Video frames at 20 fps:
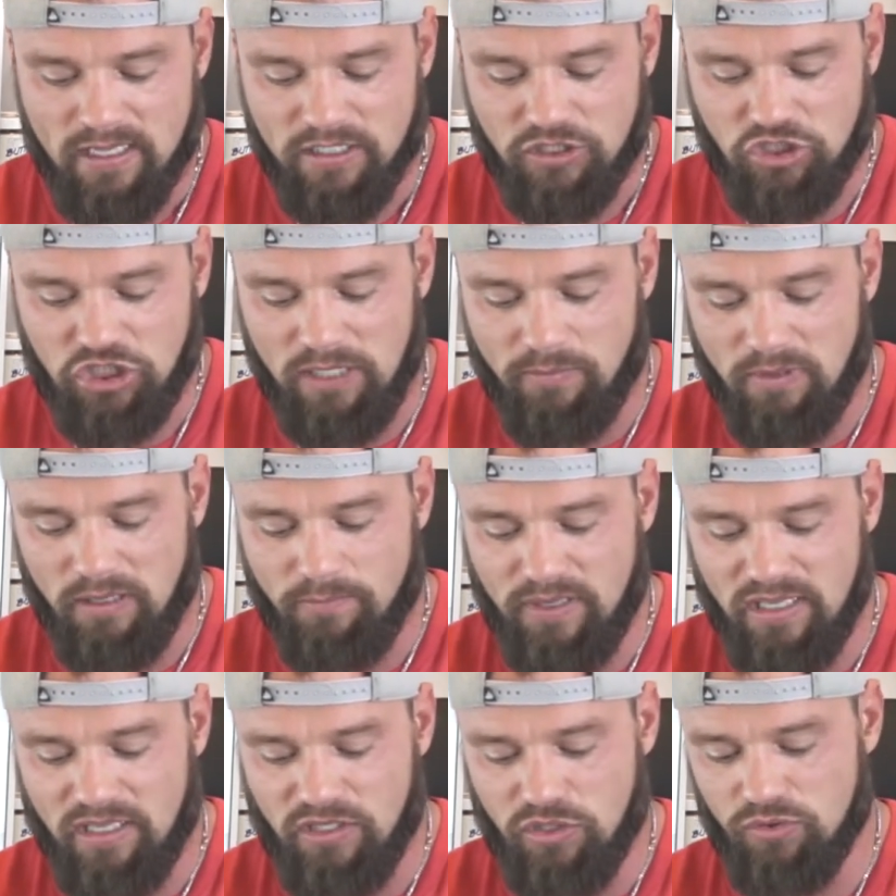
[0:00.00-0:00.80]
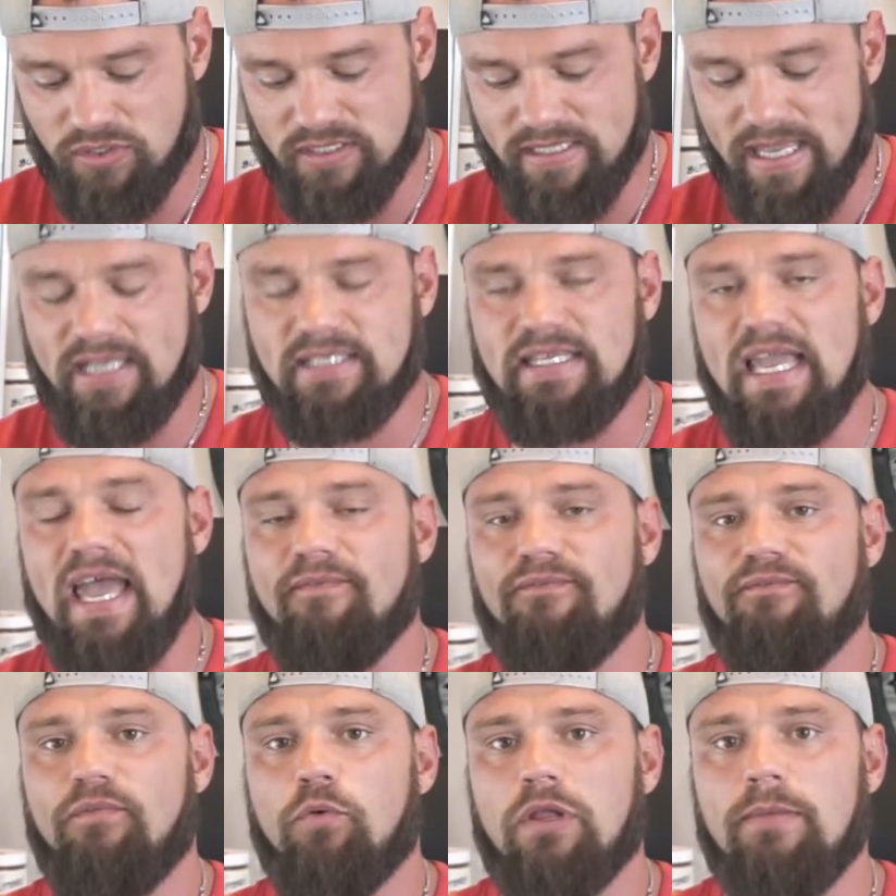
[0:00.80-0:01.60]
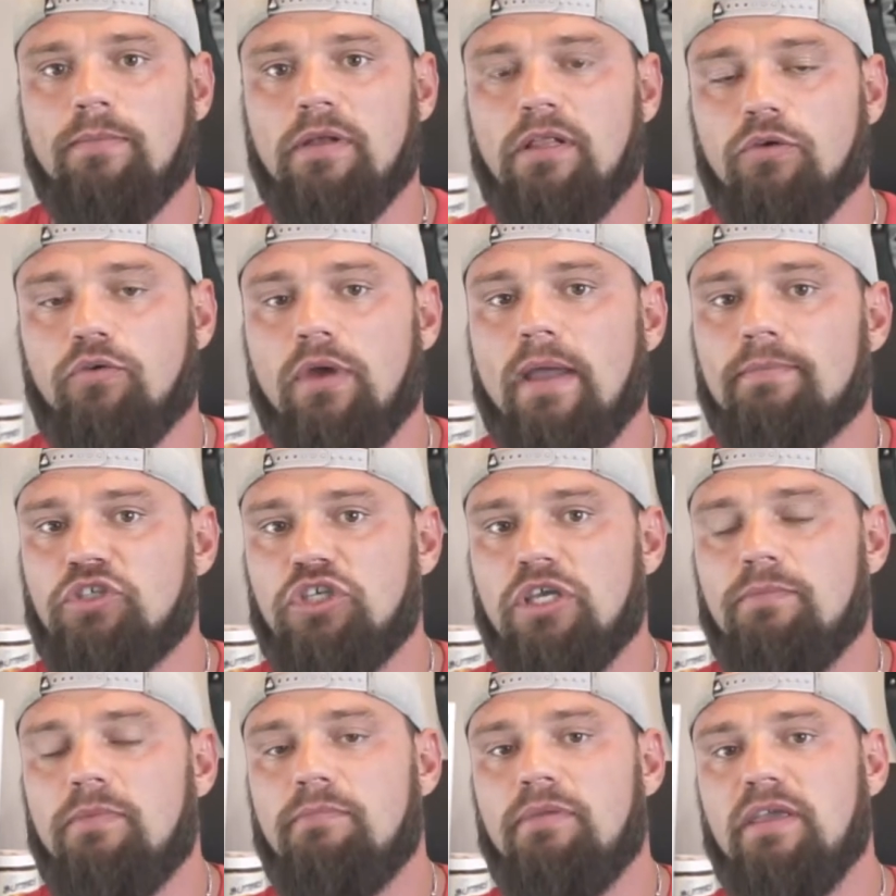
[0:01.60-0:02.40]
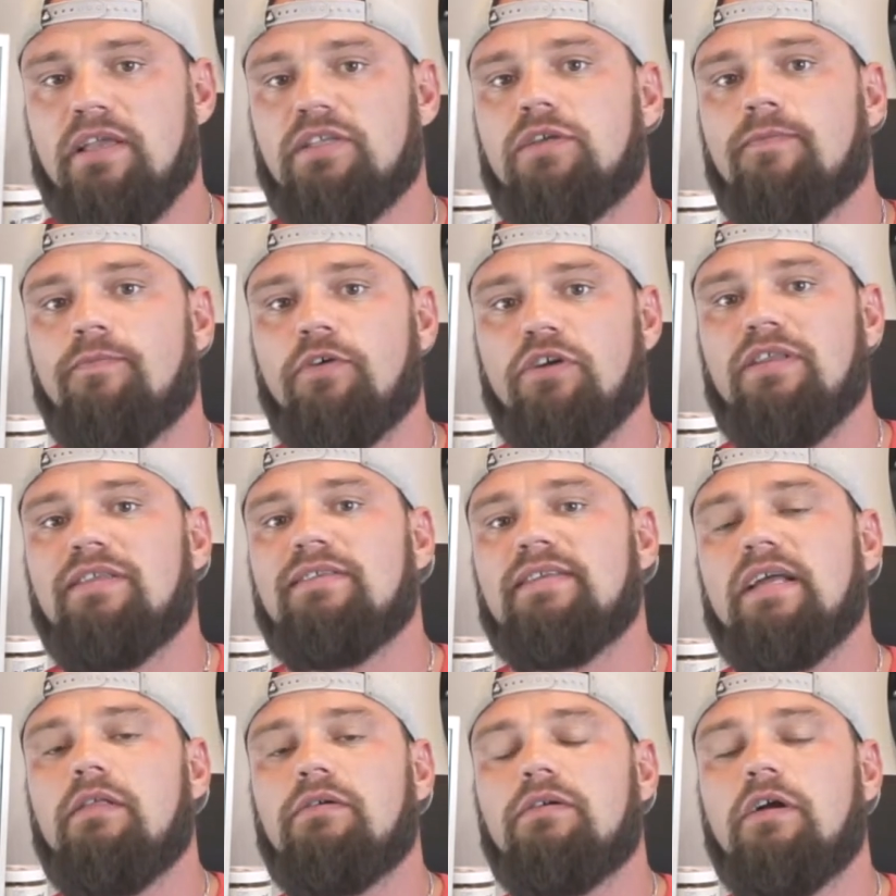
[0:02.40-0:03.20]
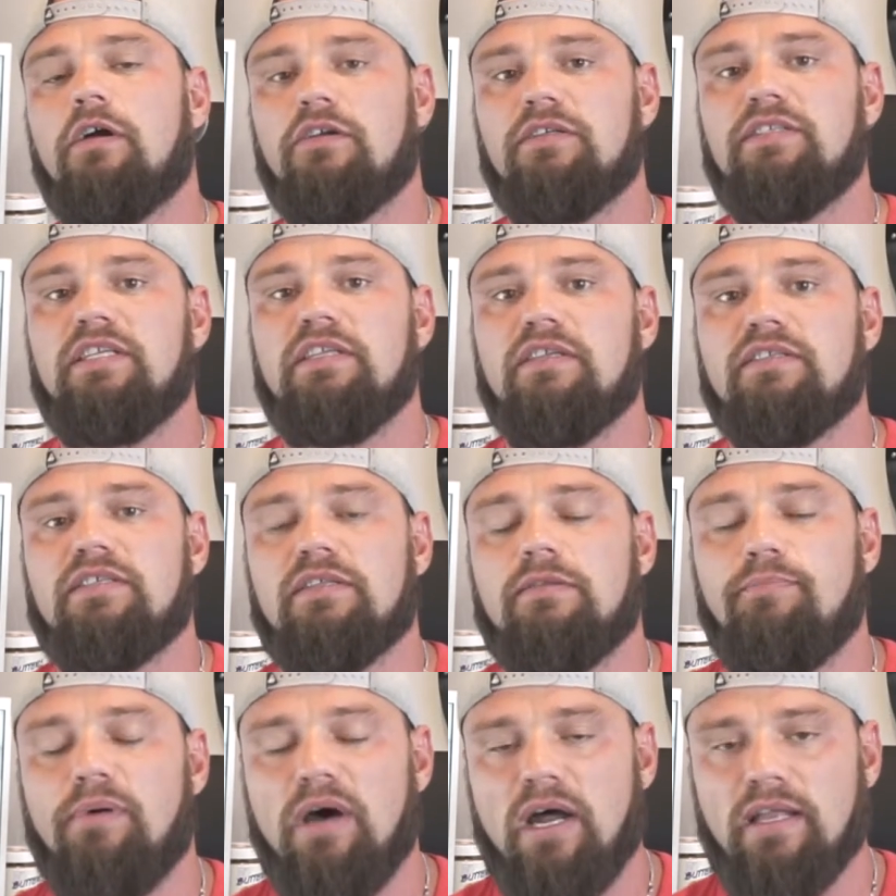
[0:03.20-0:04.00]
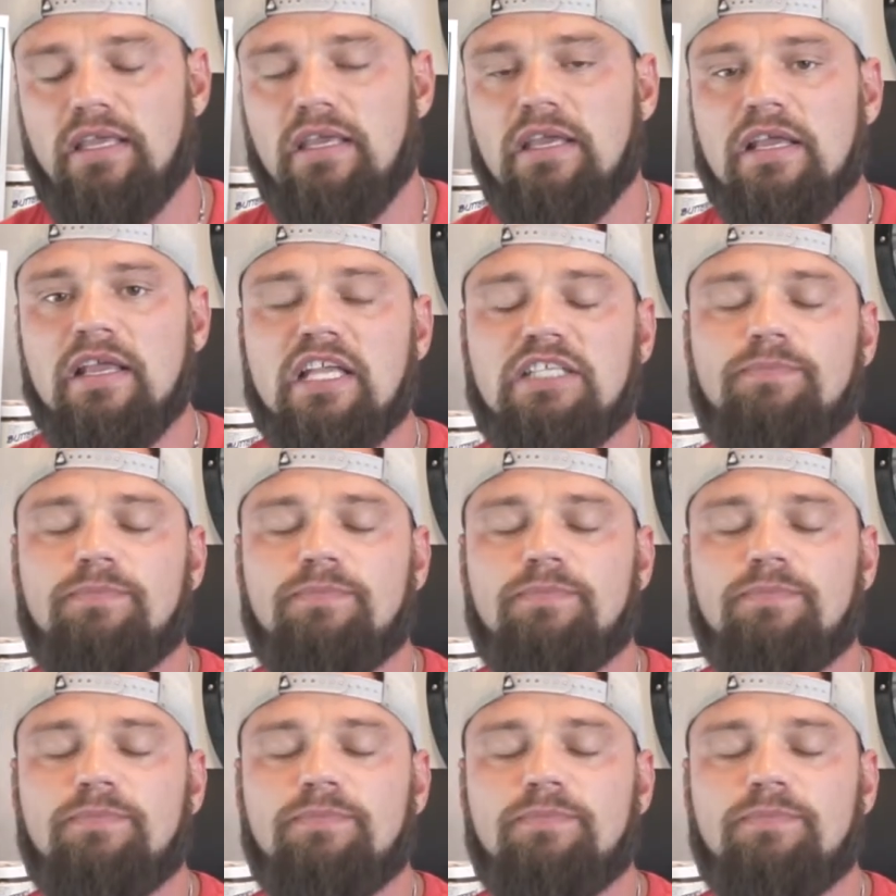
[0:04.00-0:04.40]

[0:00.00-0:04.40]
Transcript: G B B used next at forty milligrams. G B B is converted into L-carnitine into the body.